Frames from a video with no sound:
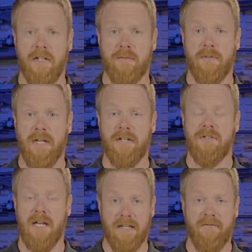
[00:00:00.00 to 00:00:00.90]
lens
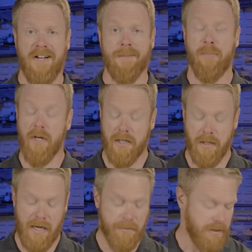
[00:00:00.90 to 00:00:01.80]
protection, I did find a pretty good
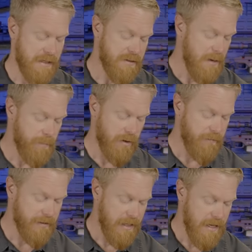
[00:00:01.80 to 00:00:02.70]
option. It's not
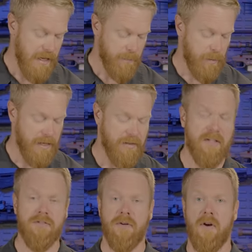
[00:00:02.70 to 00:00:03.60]
perfect, but
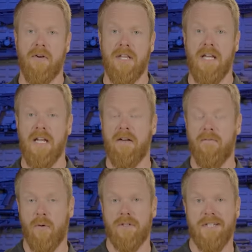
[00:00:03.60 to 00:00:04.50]
these are the
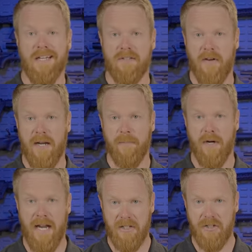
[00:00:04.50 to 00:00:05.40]
Vortex
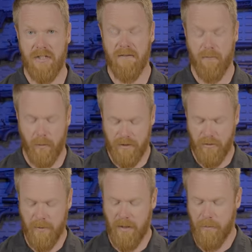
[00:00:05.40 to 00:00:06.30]
Viper HD
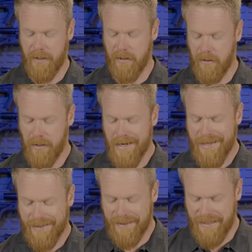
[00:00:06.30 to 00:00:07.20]
42 millimeter
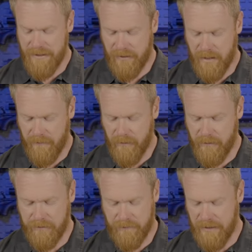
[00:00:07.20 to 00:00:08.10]
lens
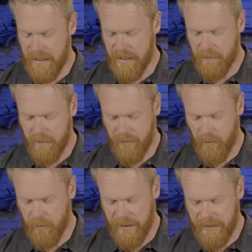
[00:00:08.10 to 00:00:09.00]
covers. Again, I'll
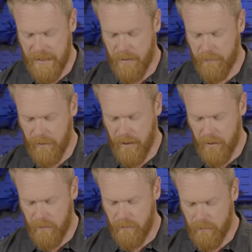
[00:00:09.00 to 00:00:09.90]
throw a link down
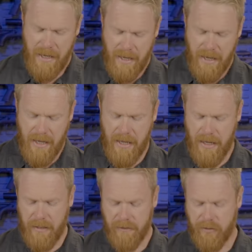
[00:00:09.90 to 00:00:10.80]
below.
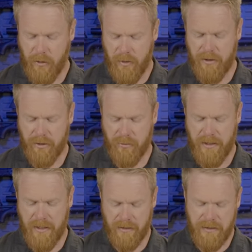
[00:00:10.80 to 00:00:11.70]
Uh, two issues with
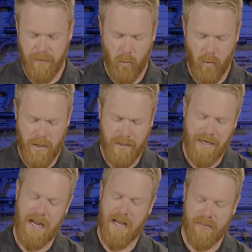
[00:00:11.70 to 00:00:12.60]
this. Number one,
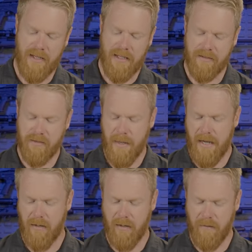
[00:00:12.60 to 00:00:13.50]
and I think it's a
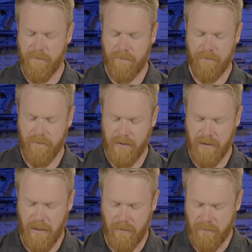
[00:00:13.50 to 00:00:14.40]
matter of
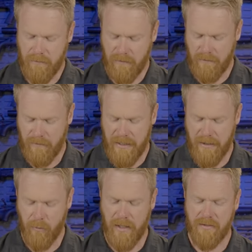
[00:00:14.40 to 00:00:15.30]
you know,
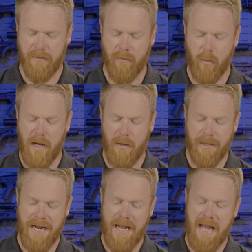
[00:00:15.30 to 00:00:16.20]
letting it rest there for a while,
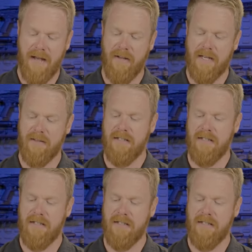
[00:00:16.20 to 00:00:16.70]
but I have had